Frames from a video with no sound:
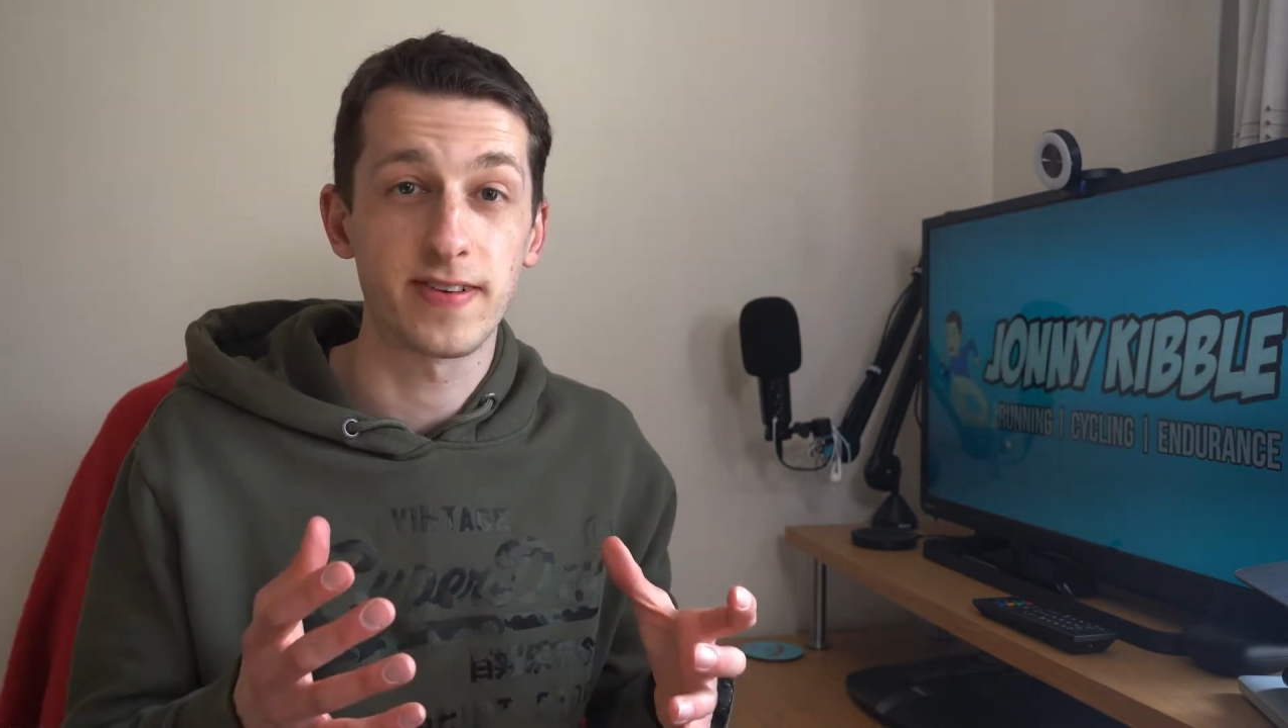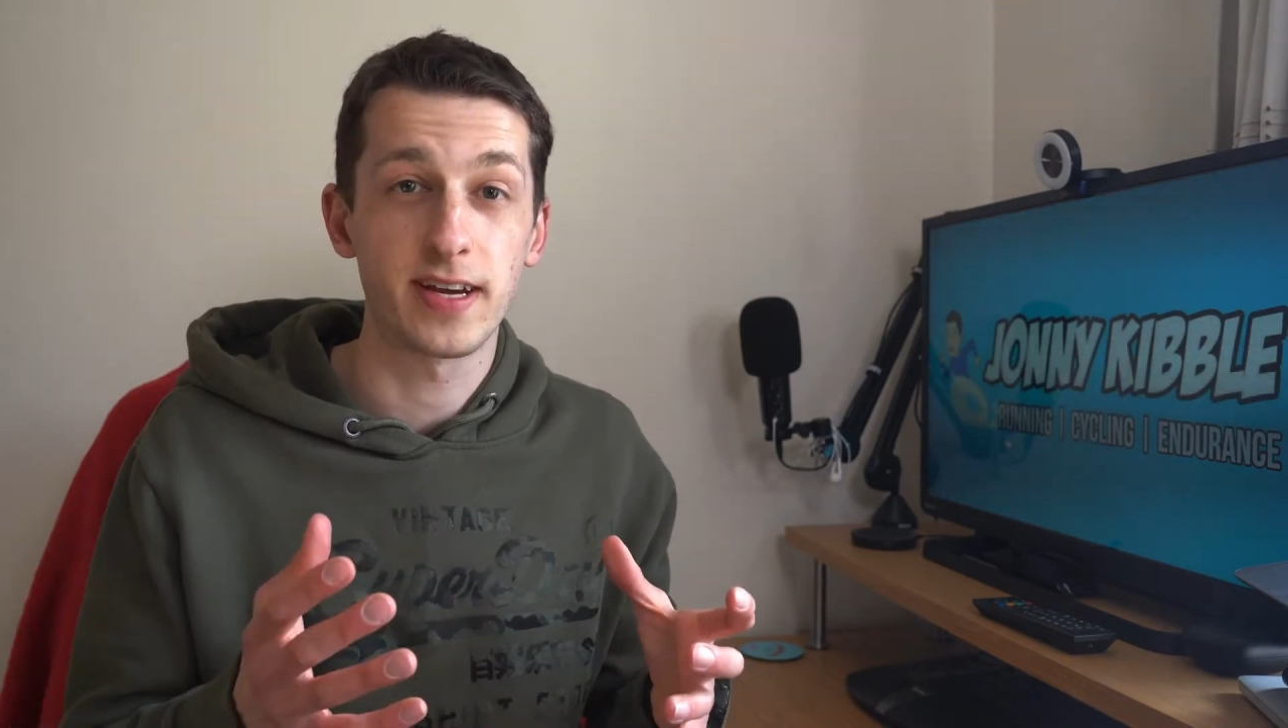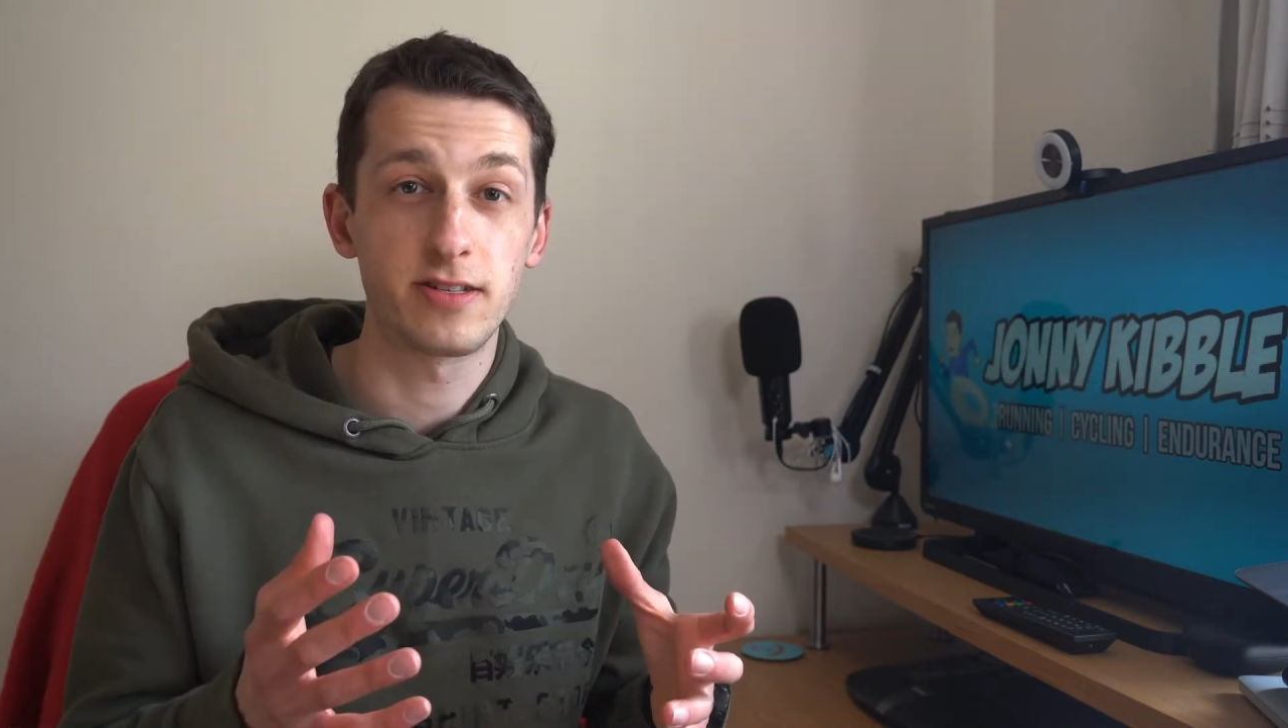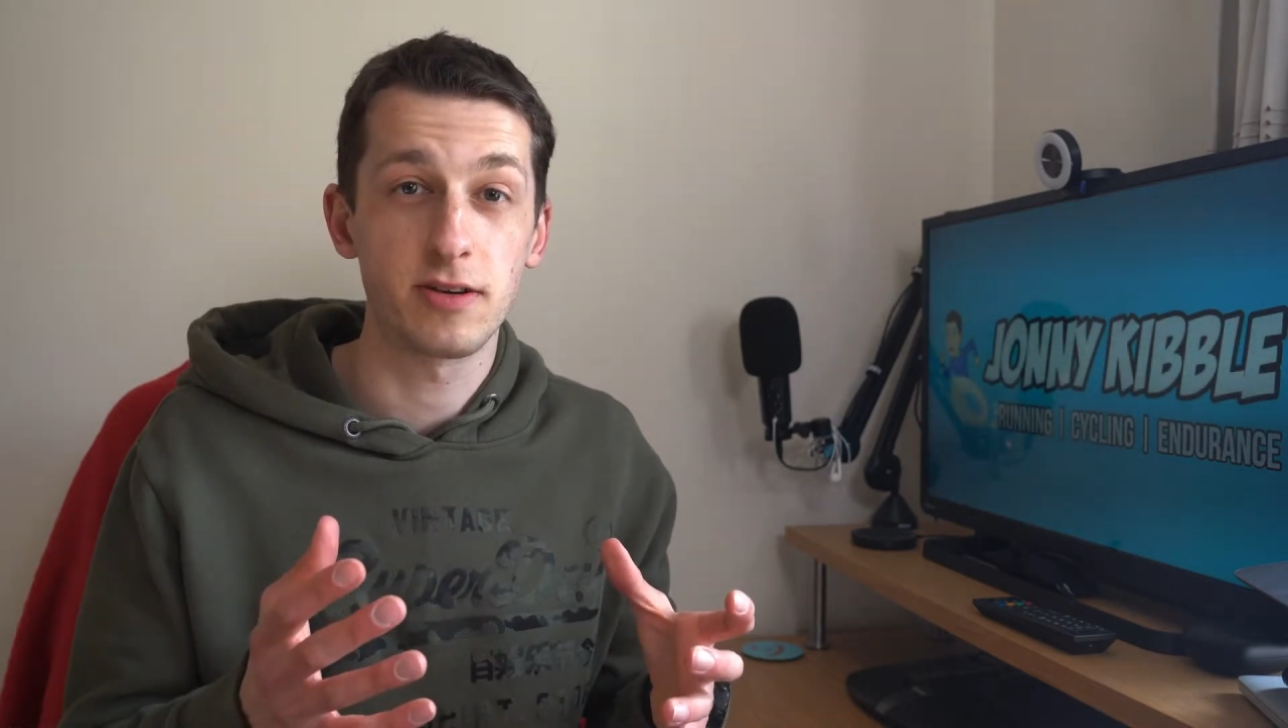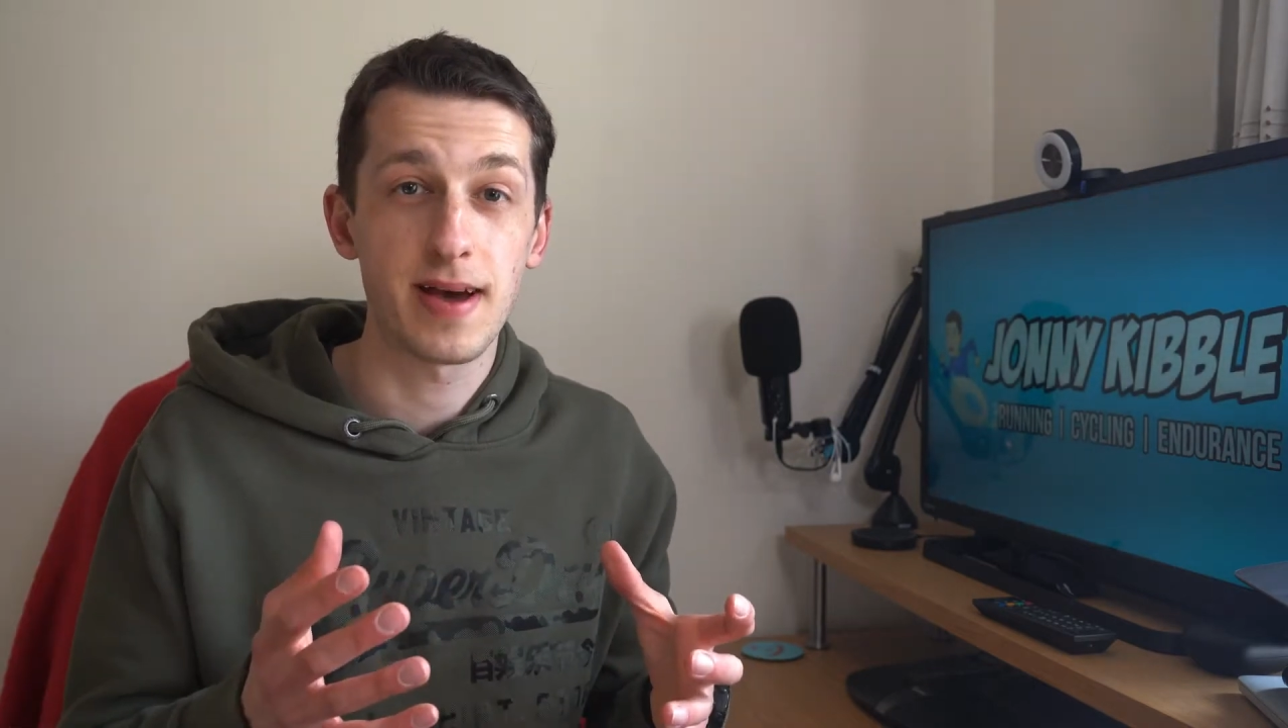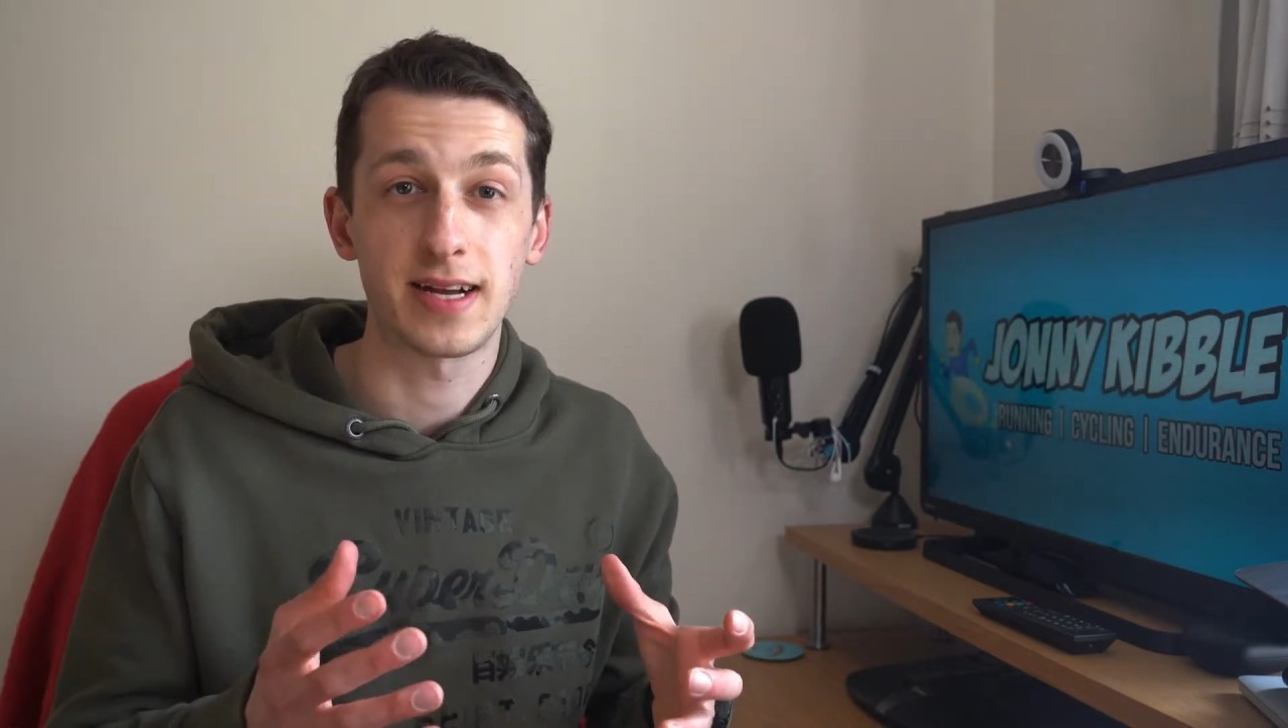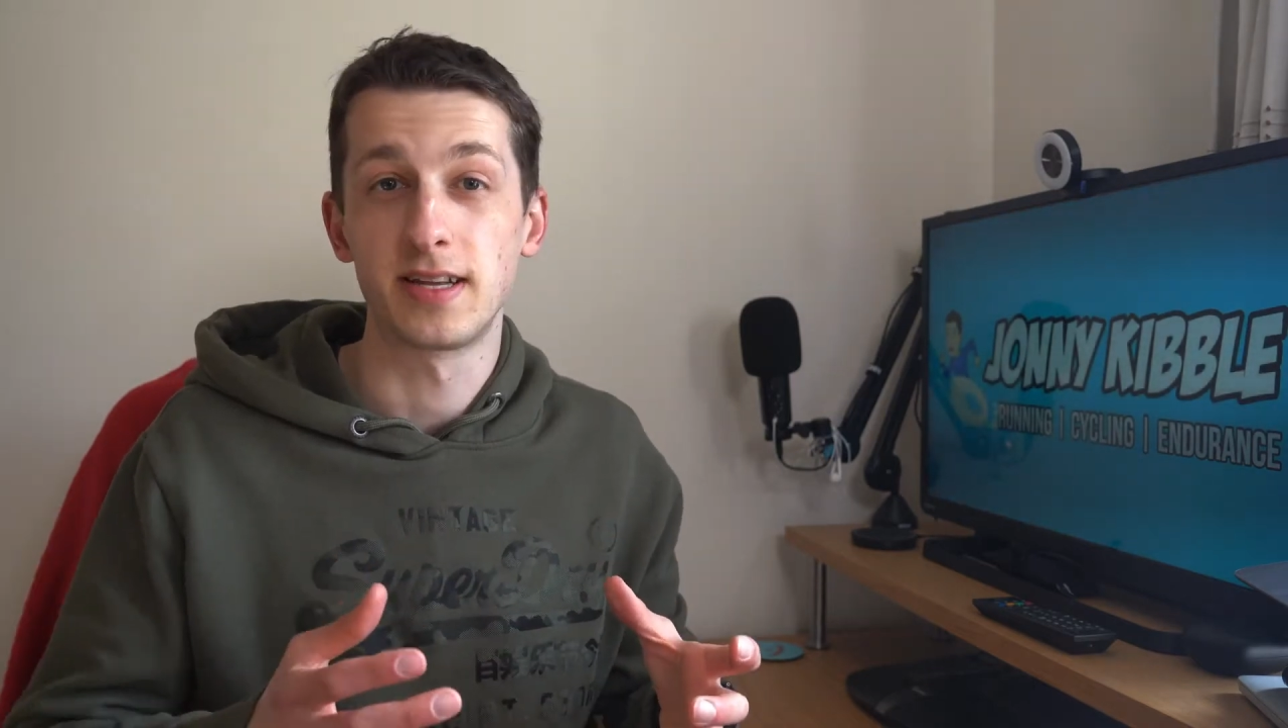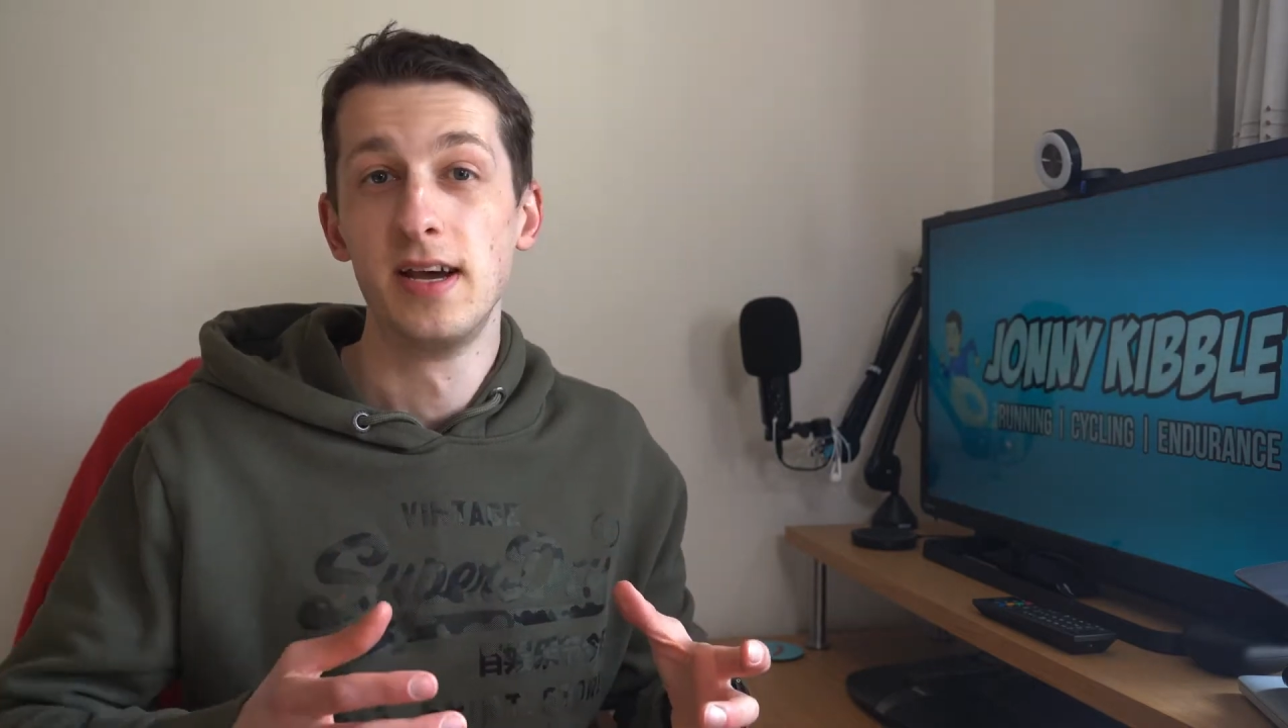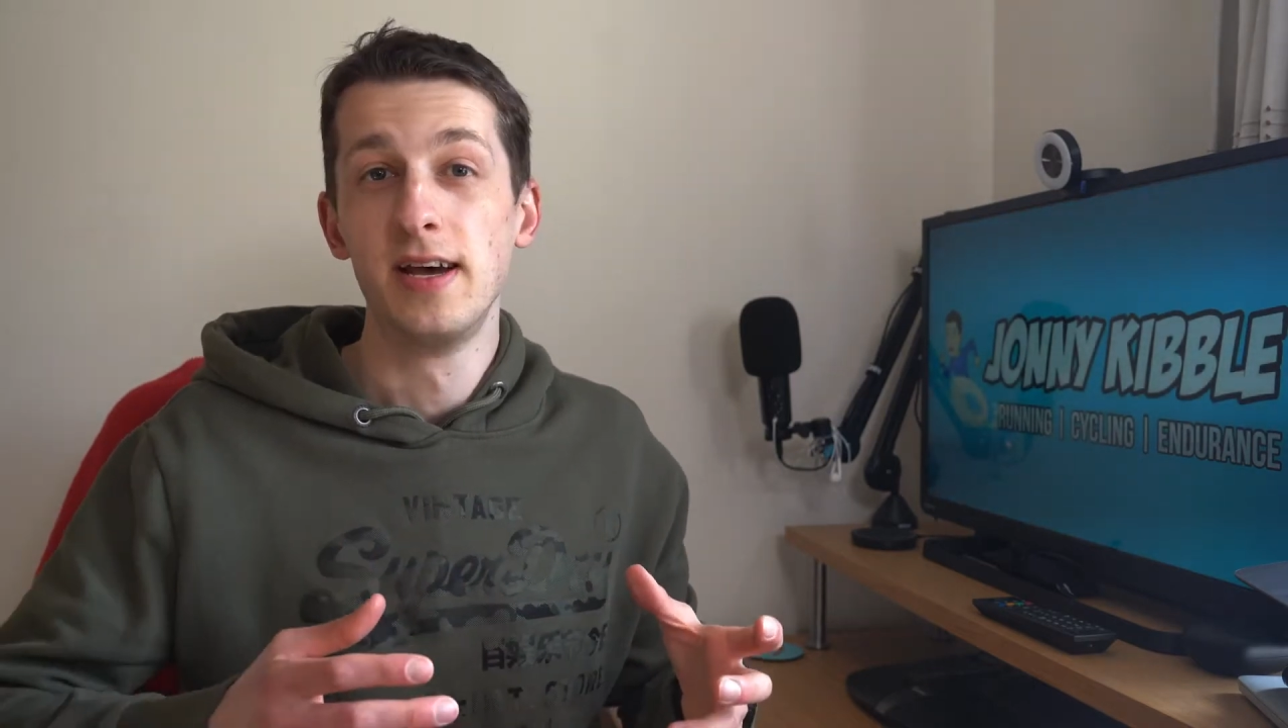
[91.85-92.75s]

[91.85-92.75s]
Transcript: Vo2 max,